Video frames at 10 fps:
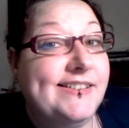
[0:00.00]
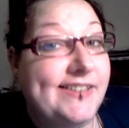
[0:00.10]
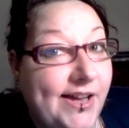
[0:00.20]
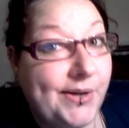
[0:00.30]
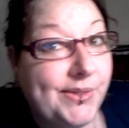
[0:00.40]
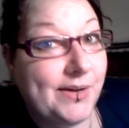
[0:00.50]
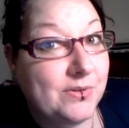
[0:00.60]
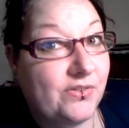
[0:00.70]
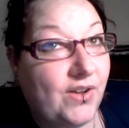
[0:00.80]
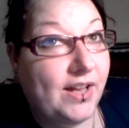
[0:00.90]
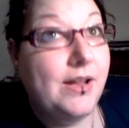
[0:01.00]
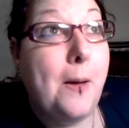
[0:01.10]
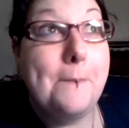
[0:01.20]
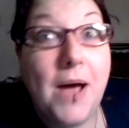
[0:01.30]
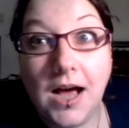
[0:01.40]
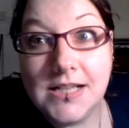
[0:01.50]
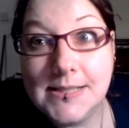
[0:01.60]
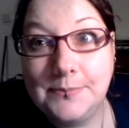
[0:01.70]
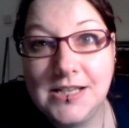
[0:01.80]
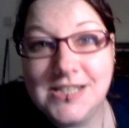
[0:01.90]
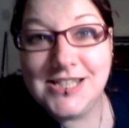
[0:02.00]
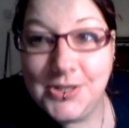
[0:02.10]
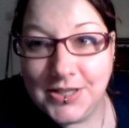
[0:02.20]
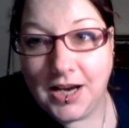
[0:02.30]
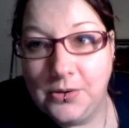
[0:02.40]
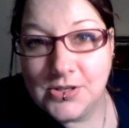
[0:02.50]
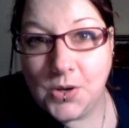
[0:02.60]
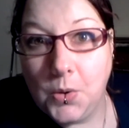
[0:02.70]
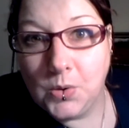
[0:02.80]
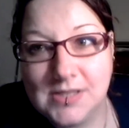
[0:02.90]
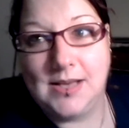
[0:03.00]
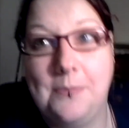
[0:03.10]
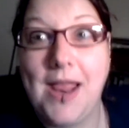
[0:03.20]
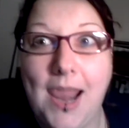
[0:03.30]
So that was fun, but my studio looks awesome.